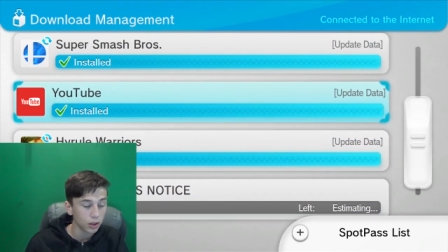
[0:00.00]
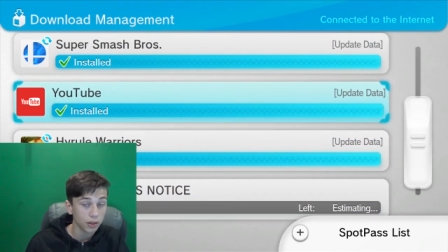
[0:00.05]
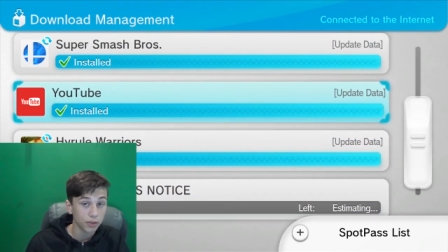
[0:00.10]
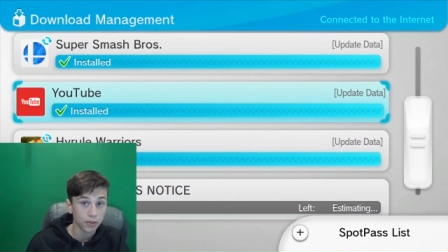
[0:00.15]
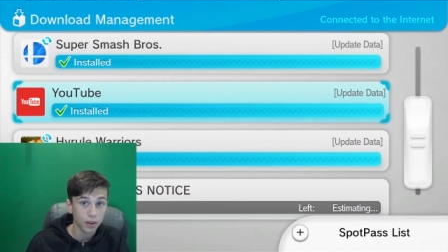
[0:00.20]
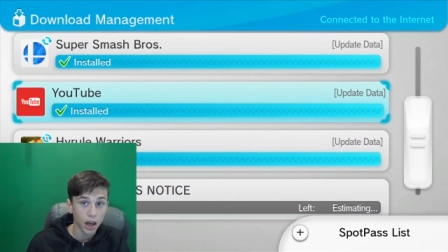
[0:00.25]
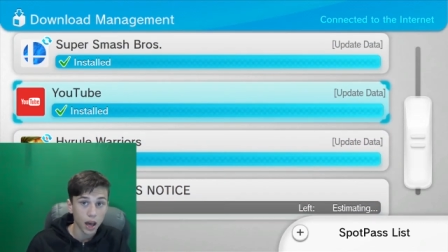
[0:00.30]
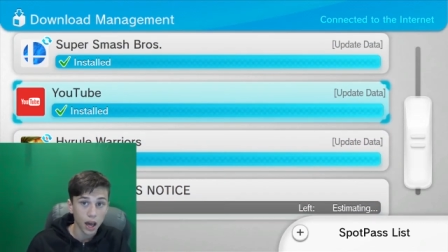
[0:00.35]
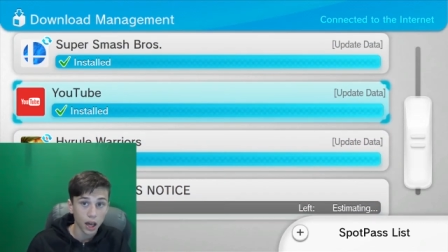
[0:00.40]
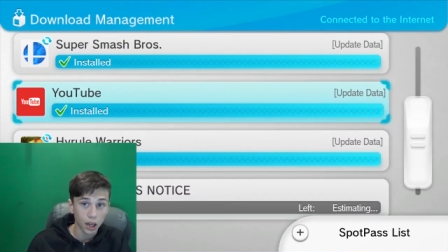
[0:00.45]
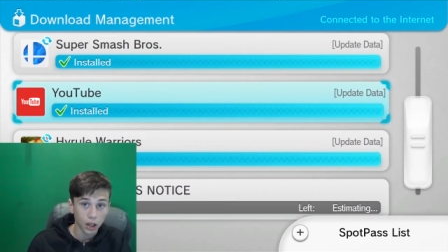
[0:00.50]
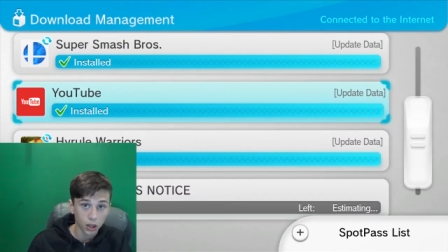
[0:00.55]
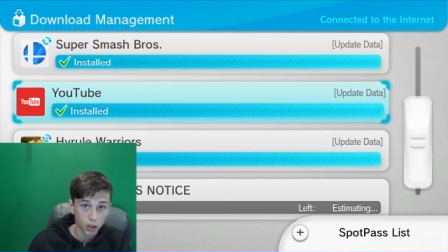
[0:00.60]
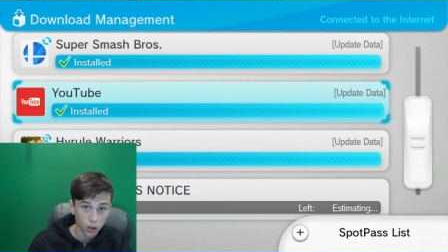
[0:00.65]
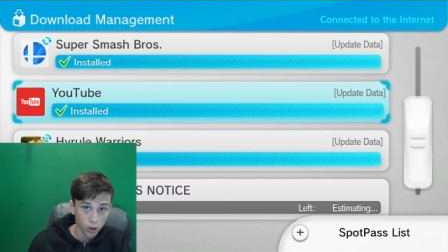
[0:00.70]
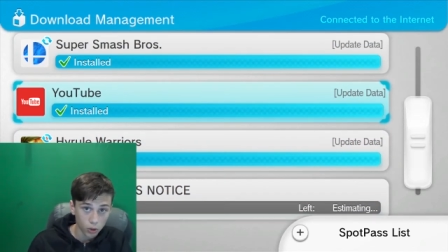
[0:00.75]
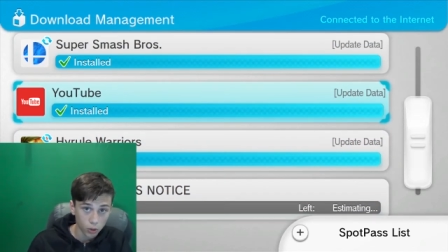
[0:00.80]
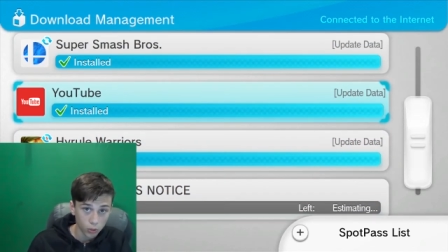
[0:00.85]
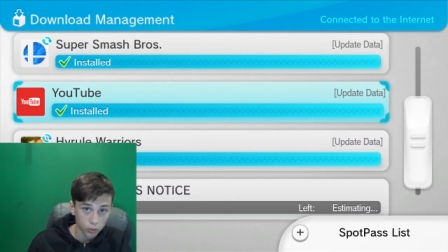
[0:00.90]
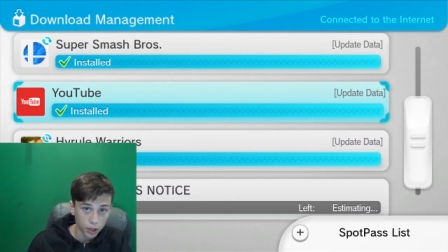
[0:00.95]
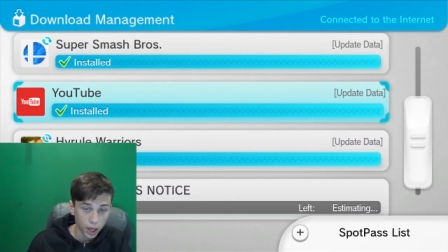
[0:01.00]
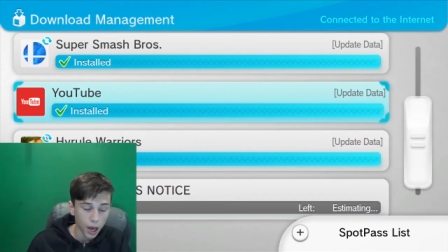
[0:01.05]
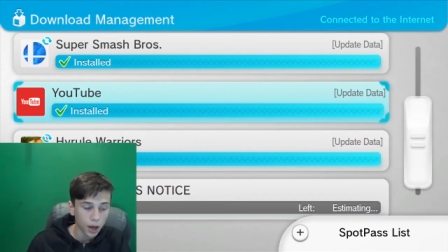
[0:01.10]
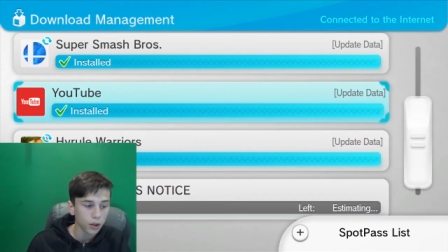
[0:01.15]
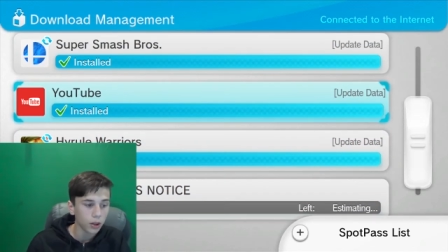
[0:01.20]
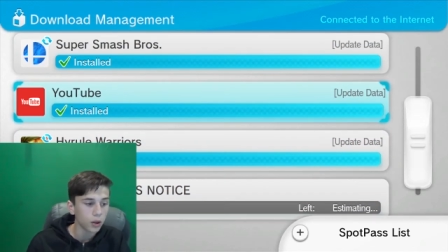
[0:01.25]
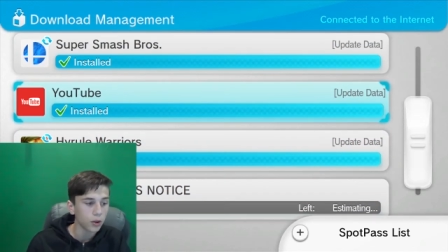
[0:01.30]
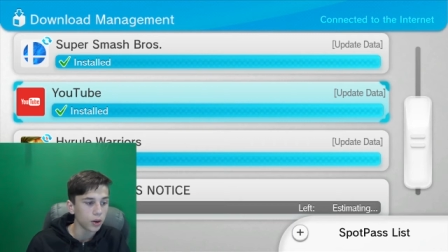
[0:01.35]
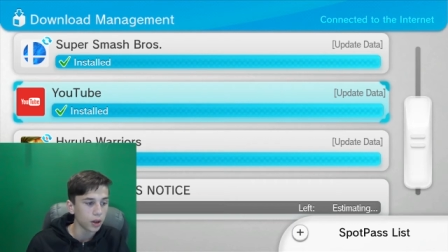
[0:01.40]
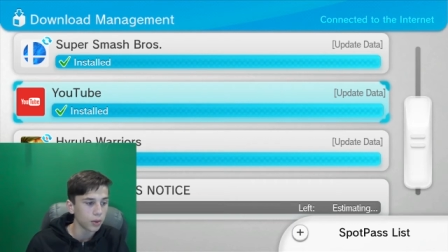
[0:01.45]
If not, go
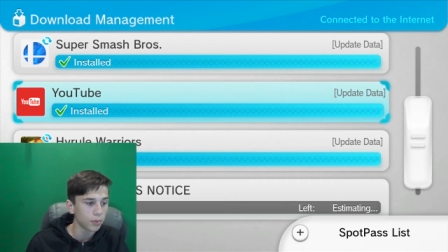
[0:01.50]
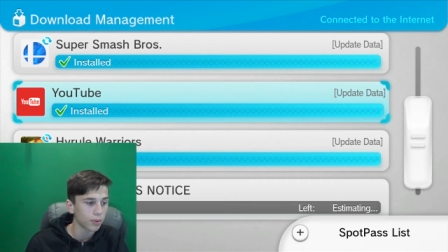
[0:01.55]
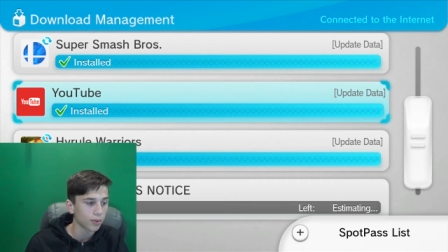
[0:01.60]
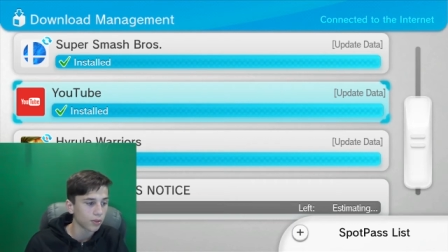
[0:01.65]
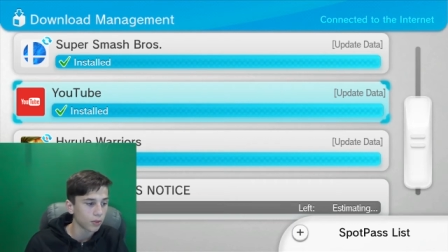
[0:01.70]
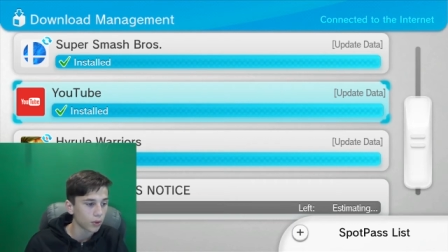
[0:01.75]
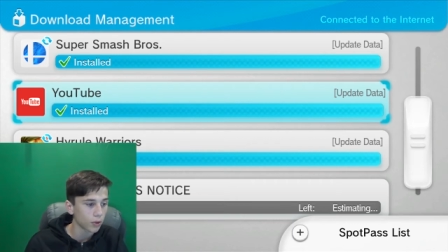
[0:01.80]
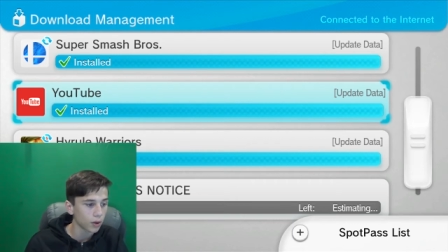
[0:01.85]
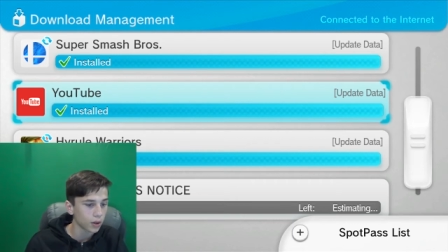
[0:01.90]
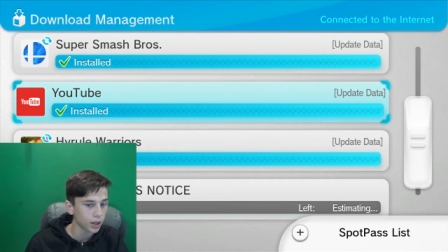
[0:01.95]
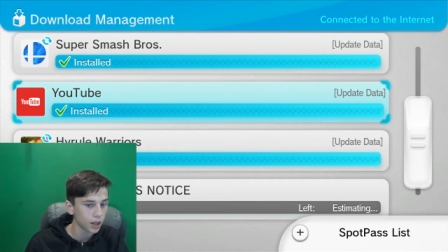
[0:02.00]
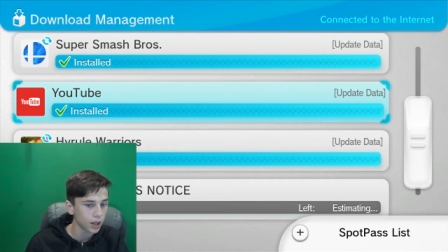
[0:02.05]
download it before